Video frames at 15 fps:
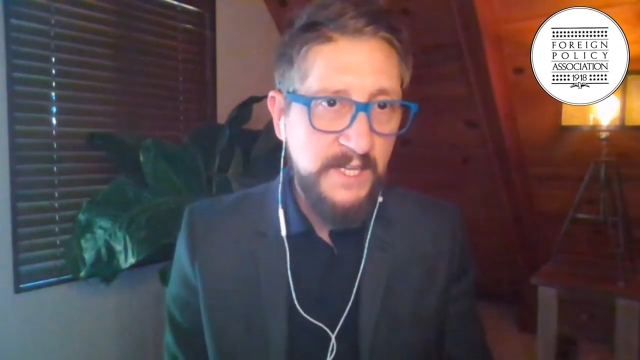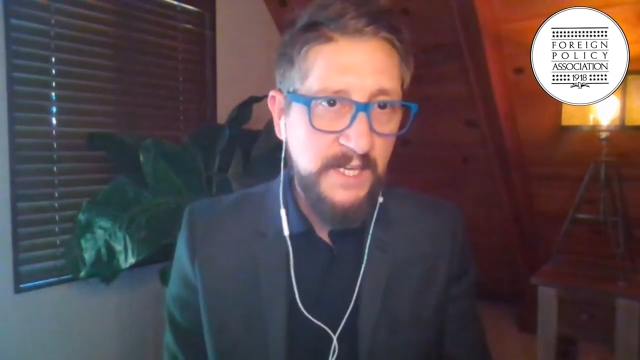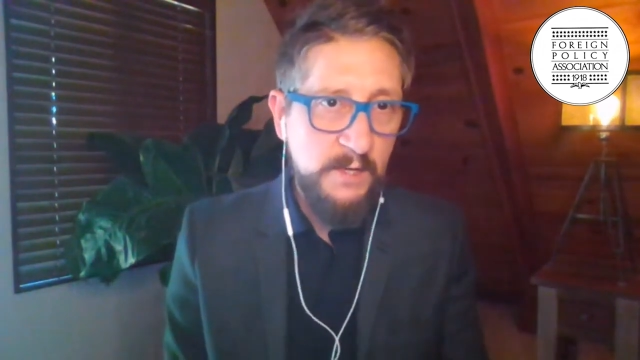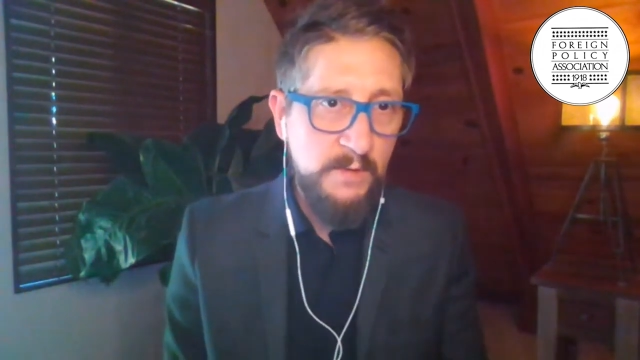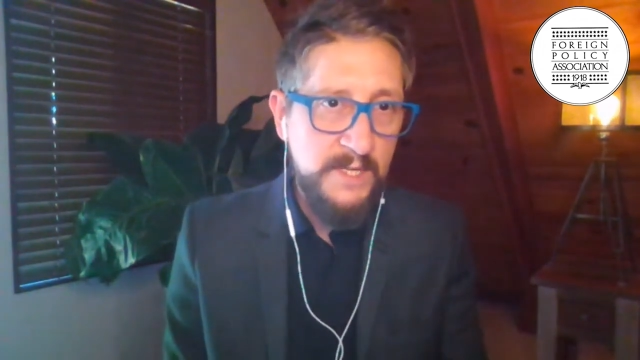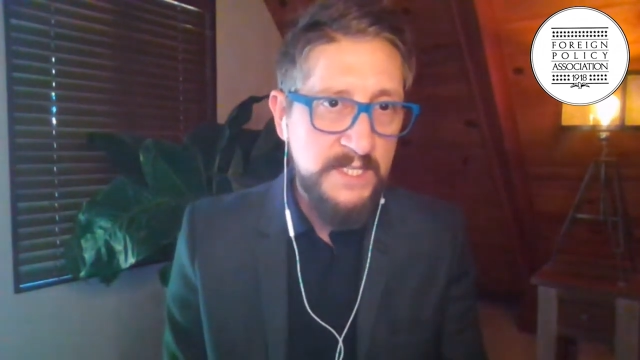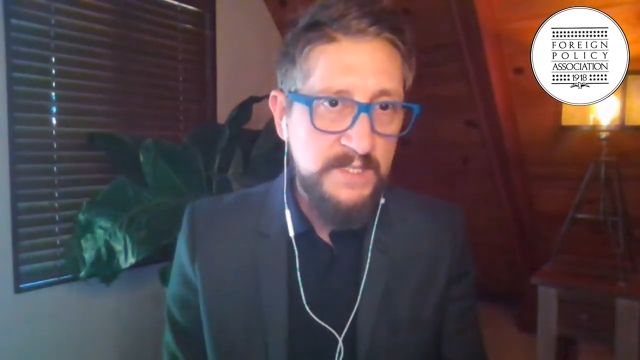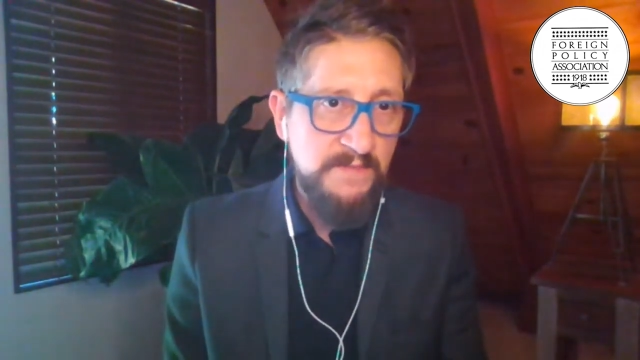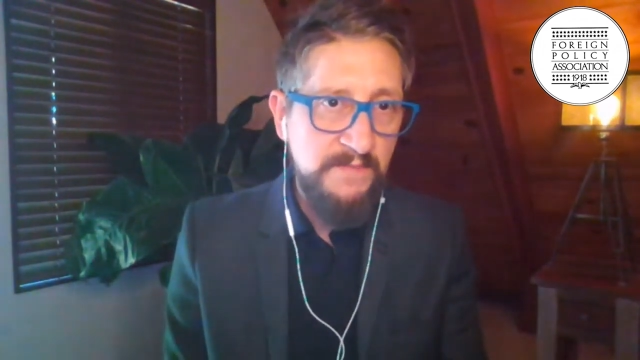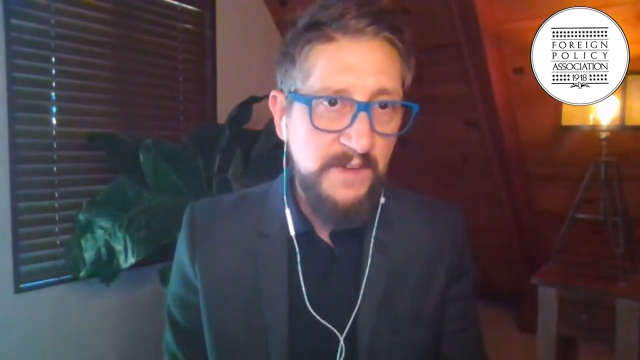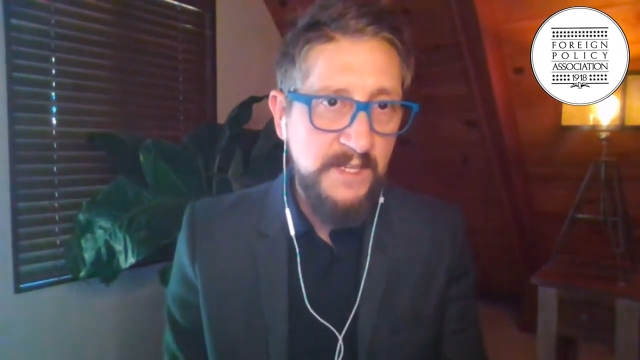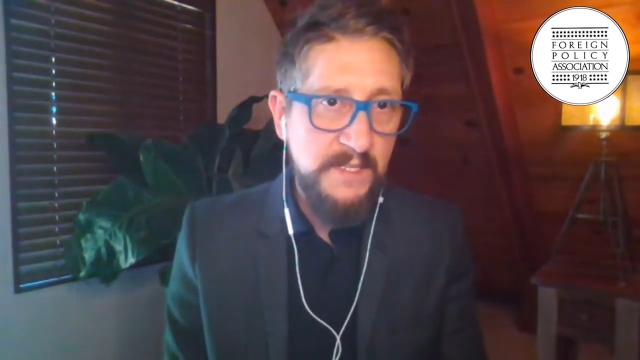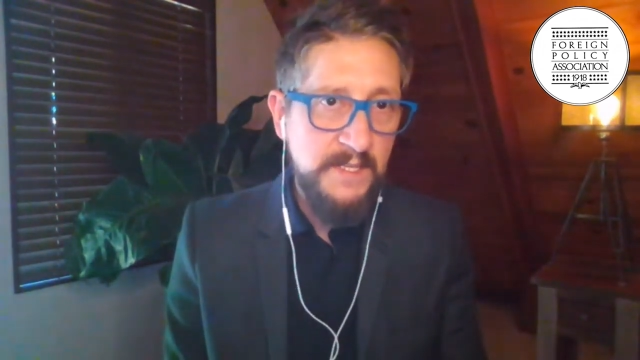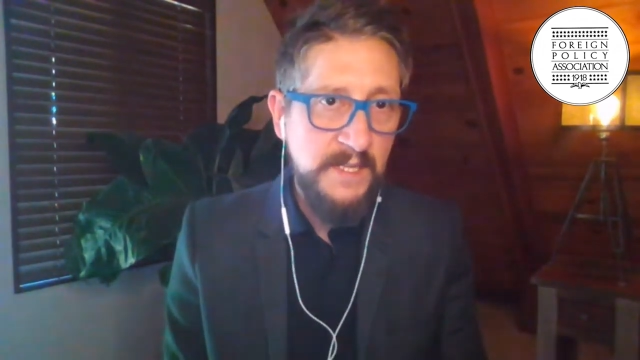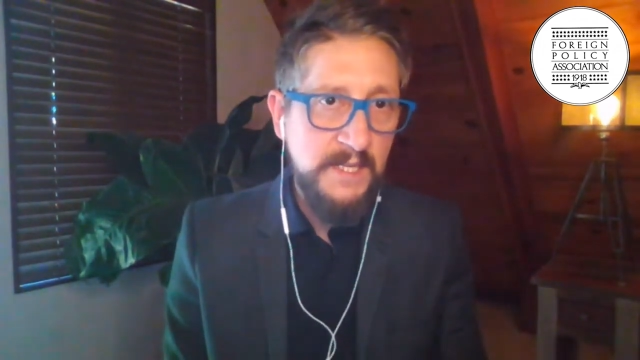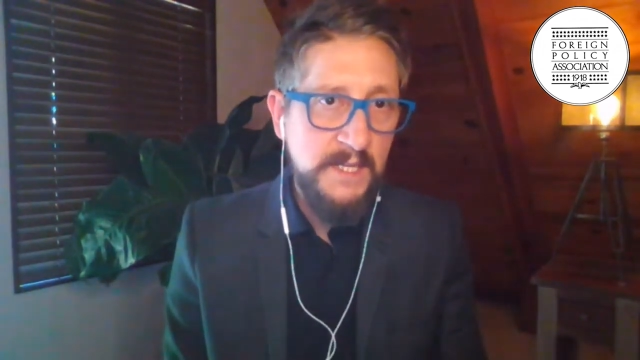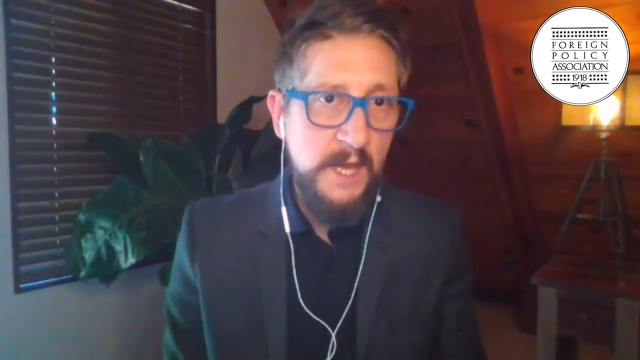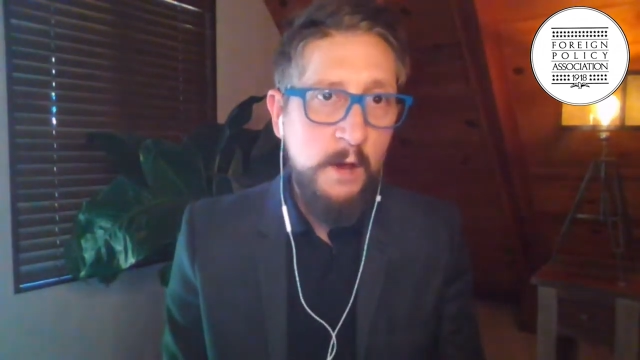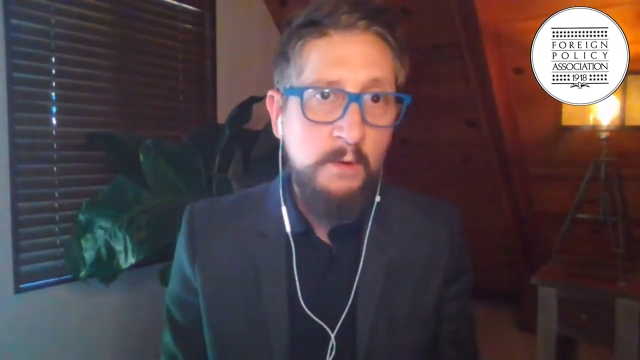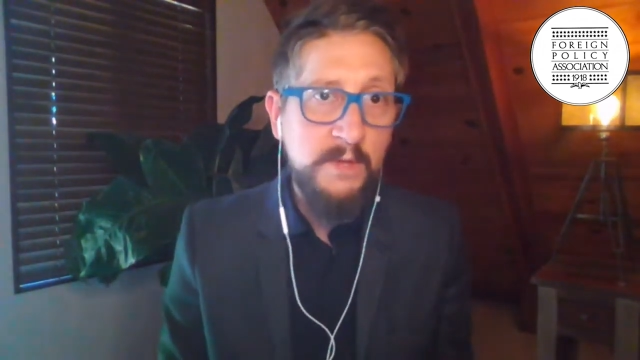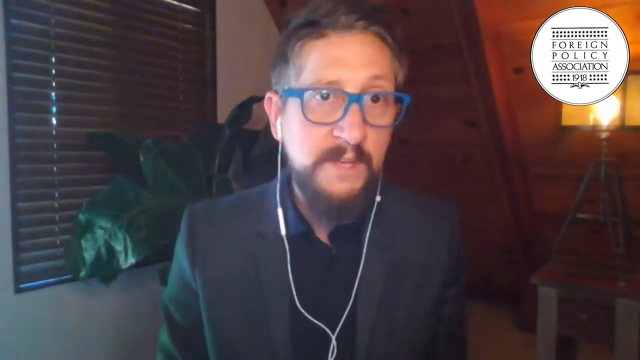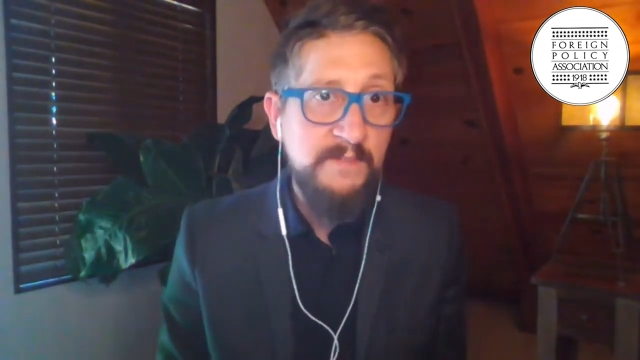increased funding,
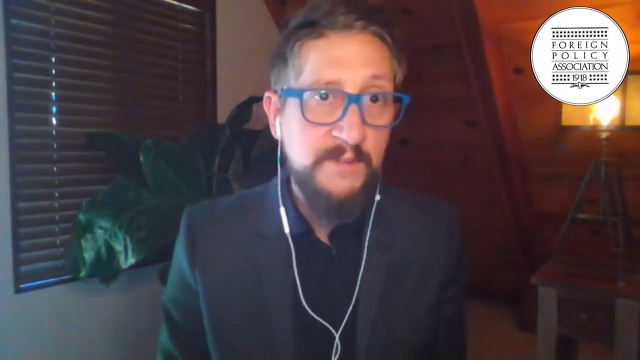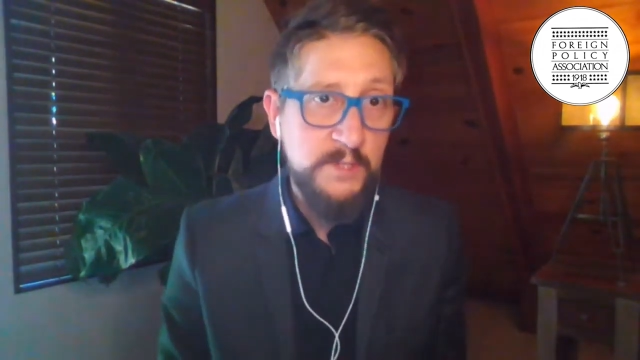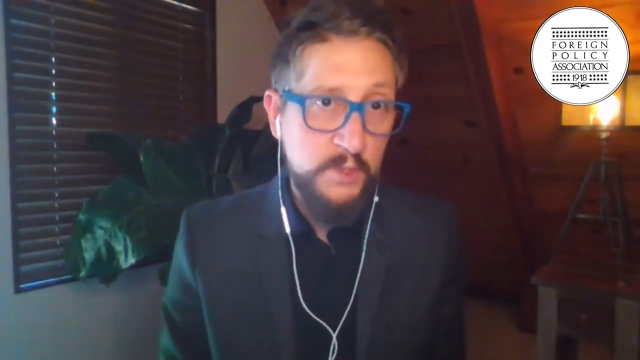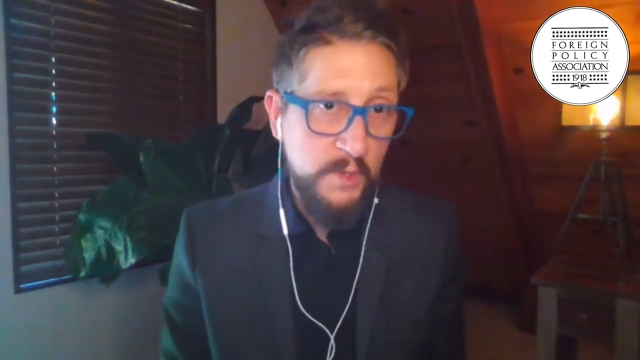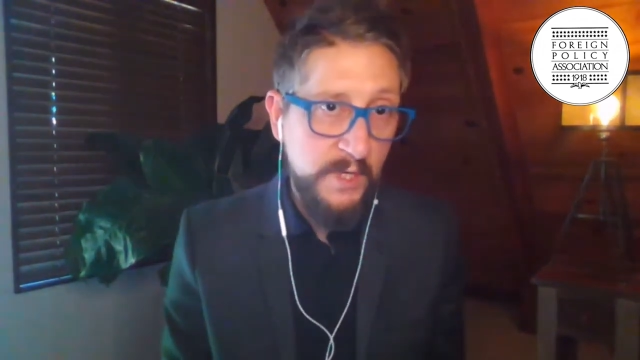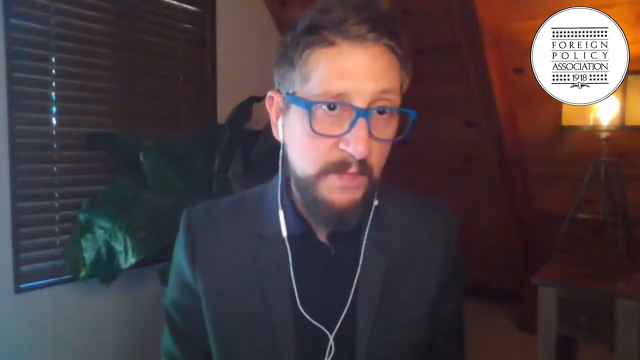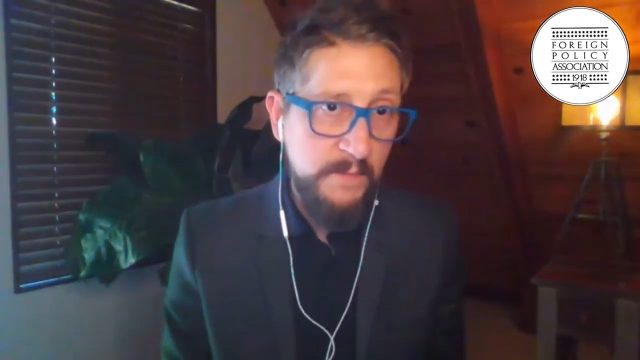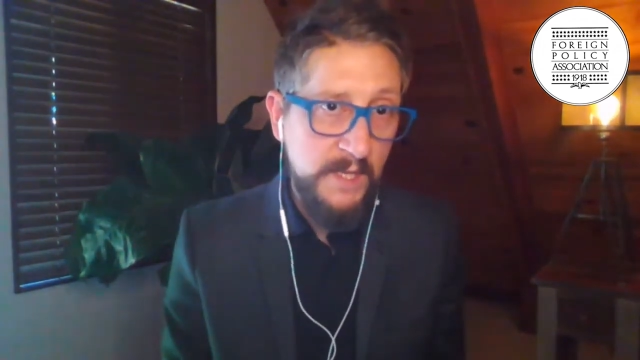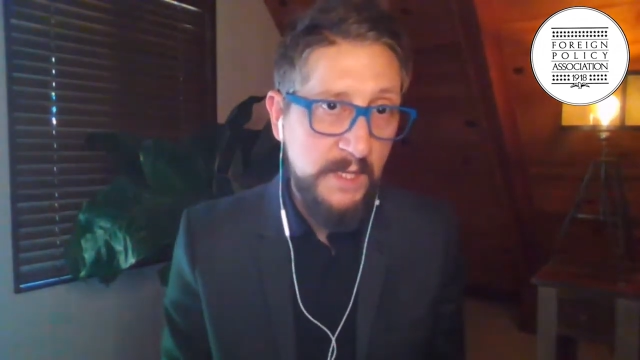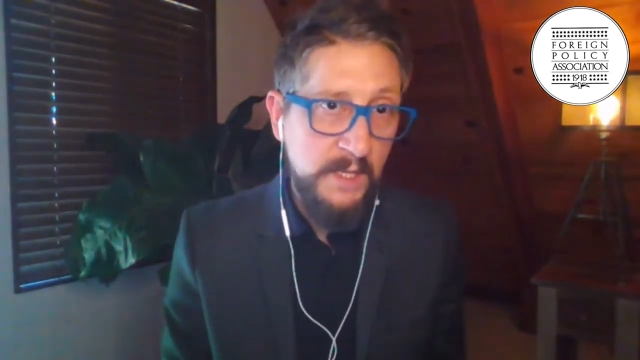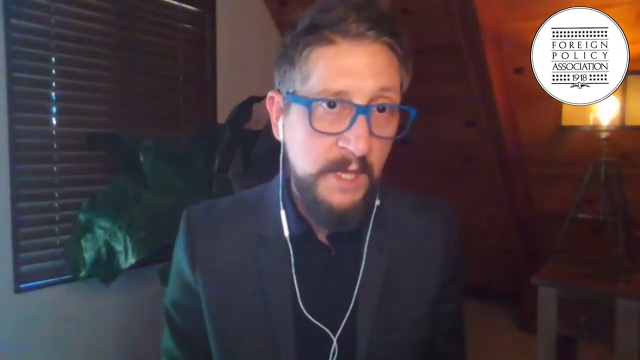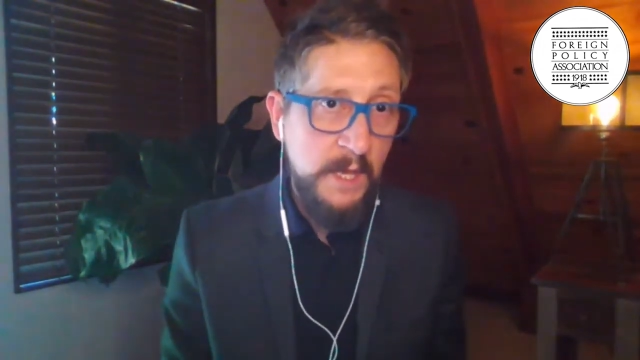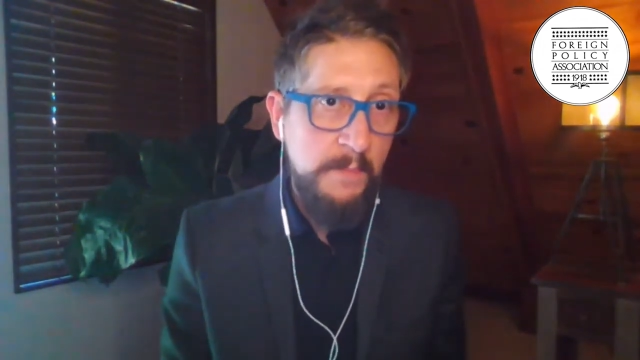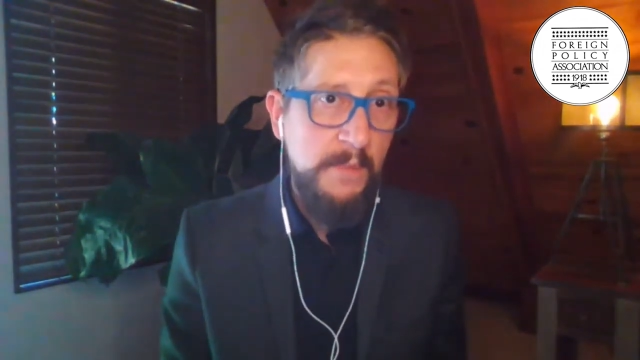not only for treatment,